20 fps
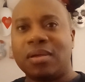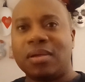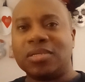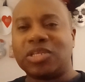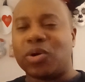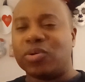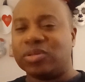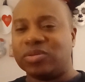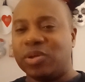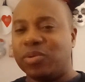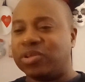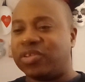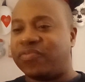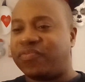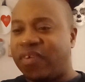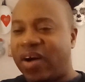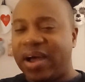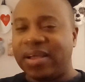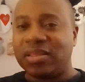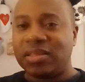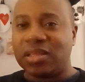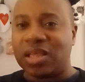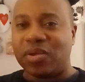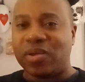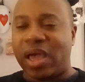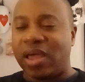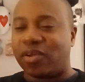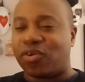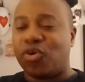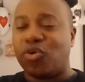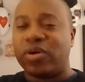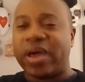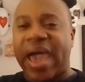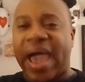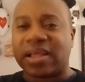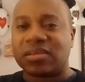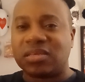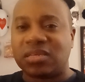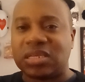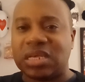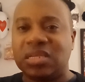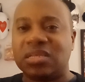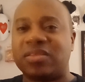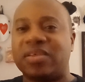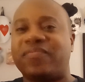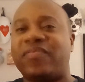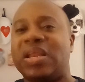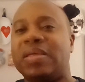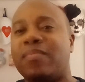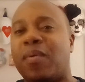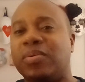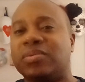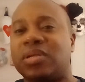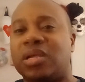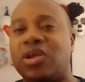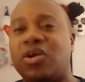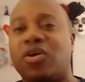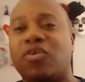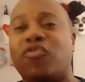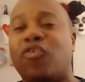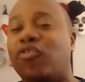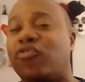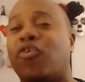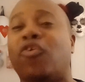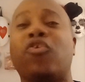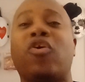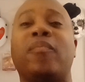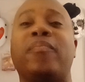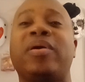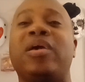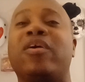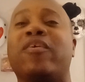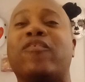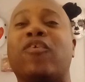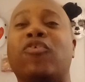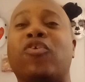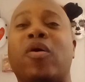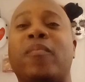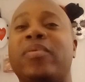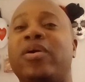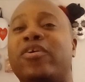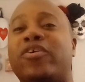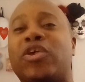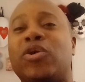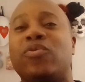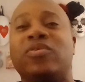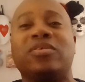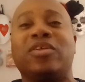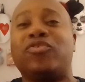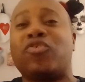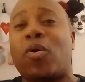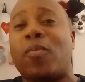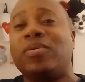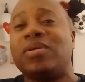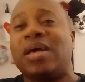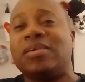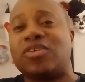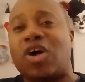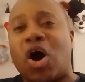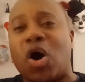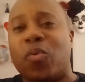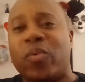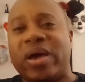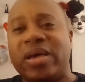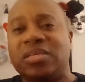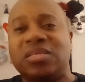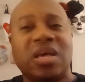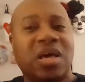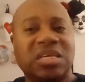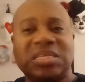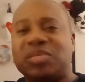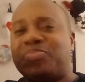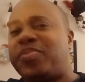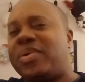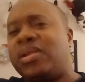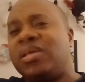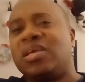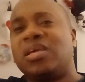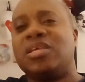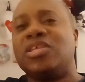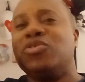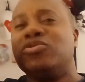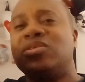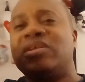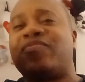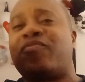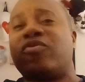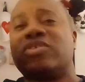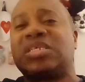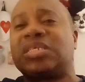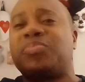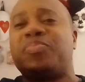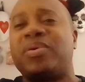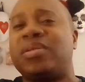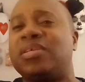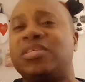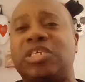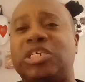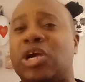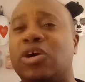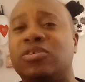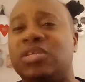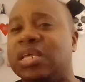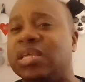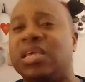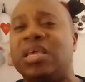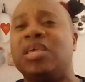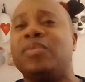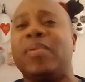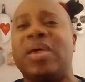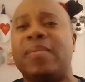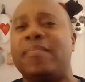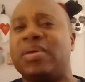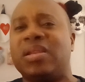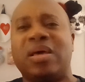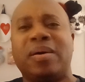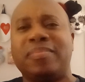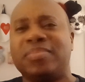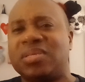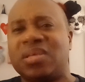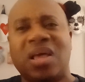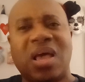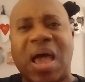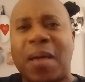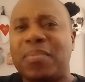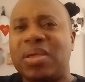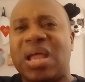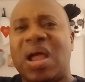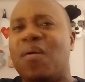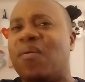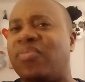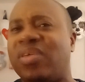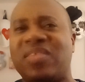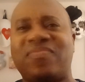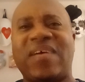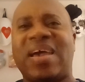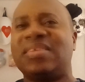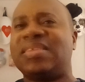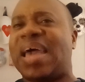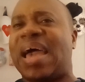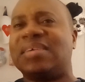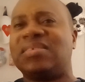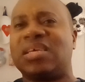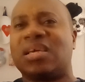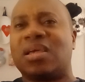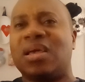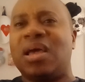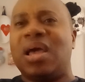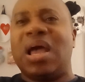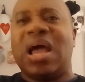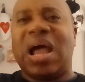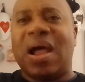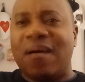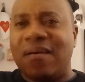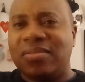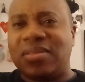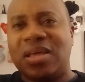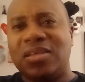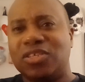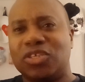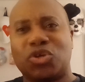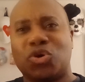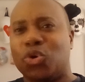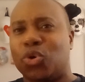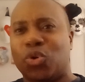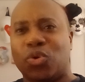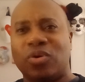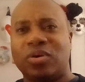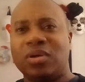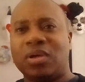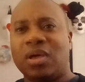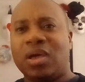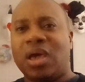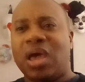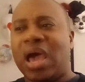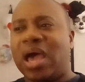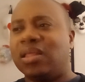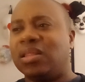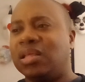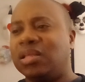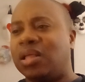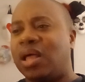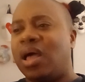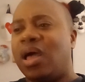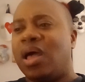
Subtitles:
So it was fun, cool action scenes, the funny moments in here. Grogu being cute and adorable as always, spinning and using the force of spinning chairs and eat M&Ms. I mean, everything's fantastic. Everything's cool, and then.